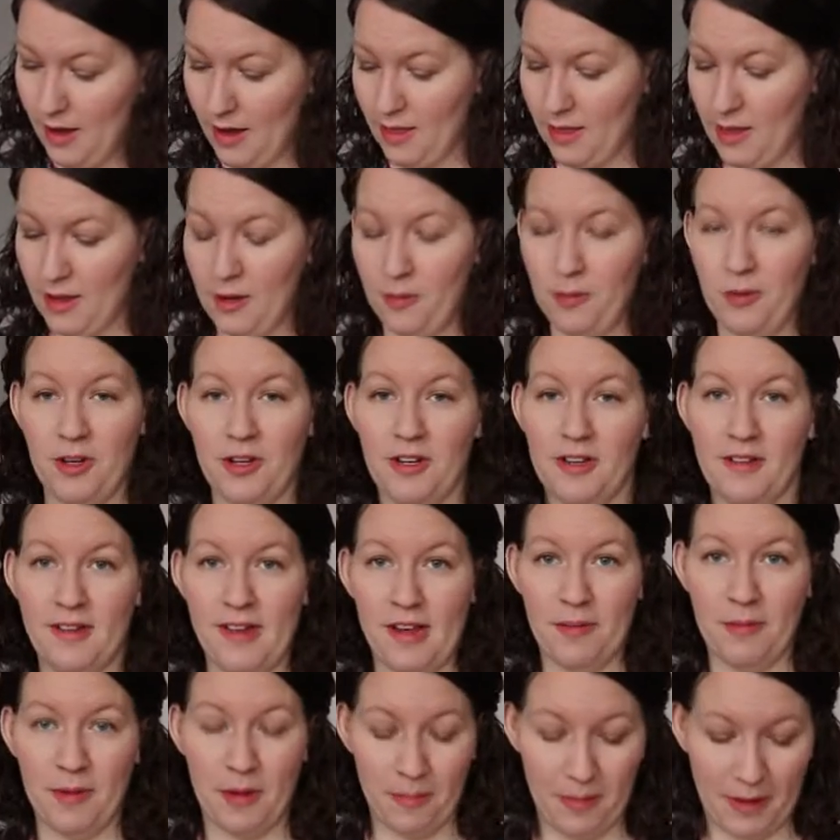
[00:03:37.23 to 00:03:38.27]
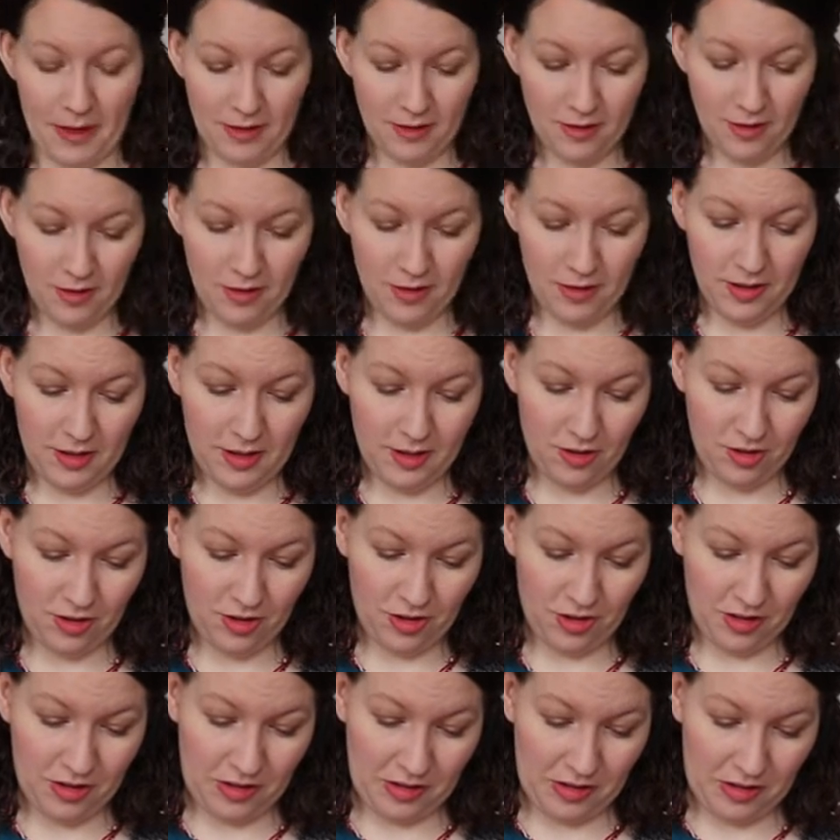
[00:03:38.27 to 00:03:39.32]
And then I'm going to take my pencil and
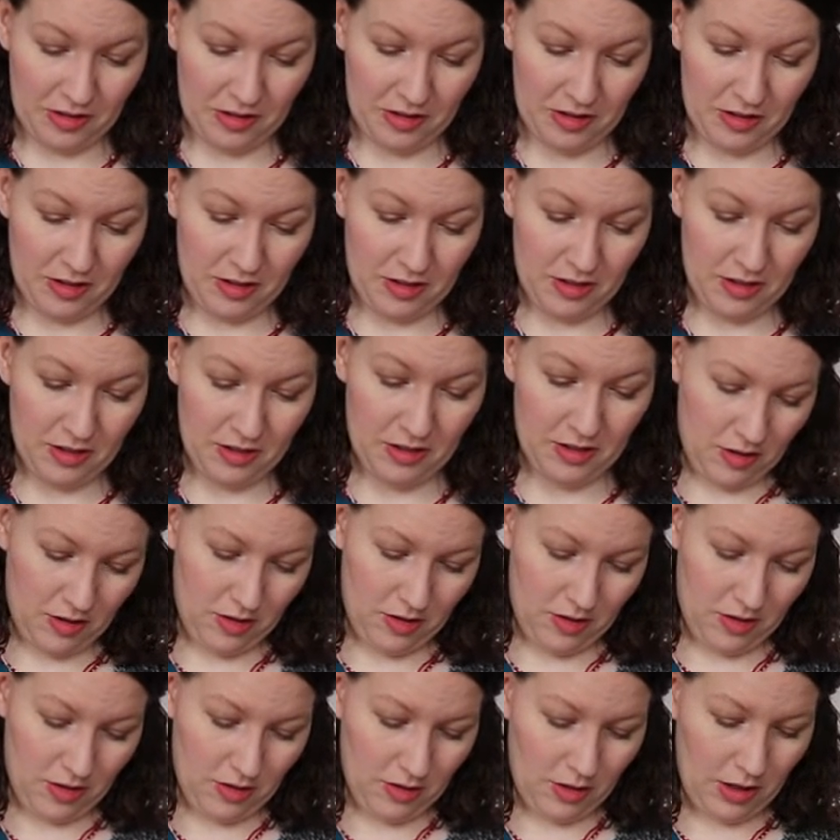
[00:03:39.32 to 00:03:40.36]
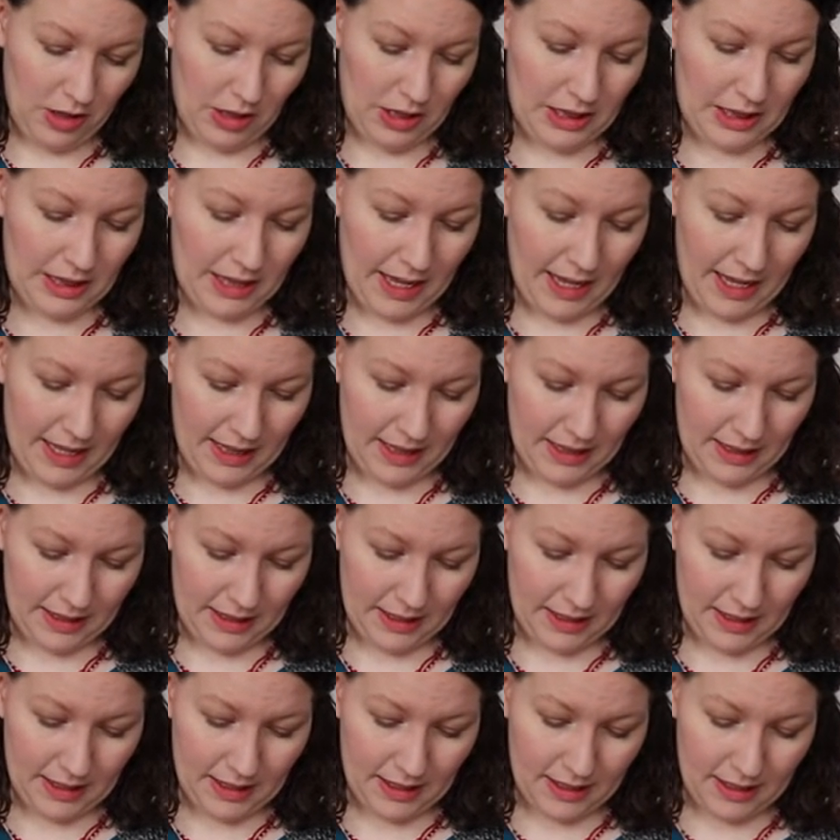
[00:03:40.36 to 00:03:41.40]
just
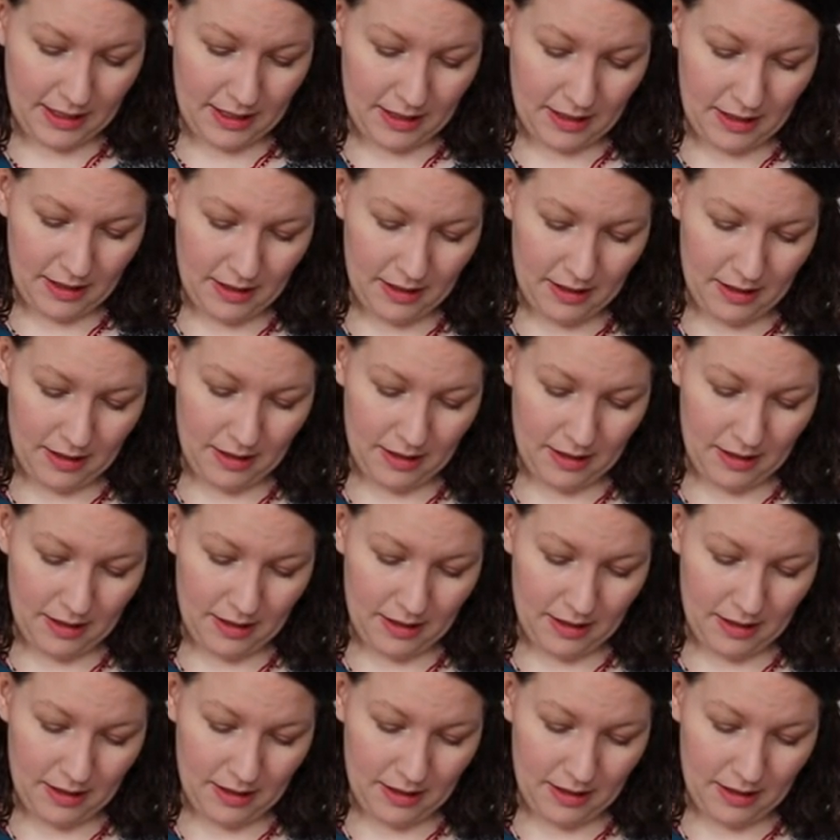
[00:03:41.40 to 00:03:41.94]
lightly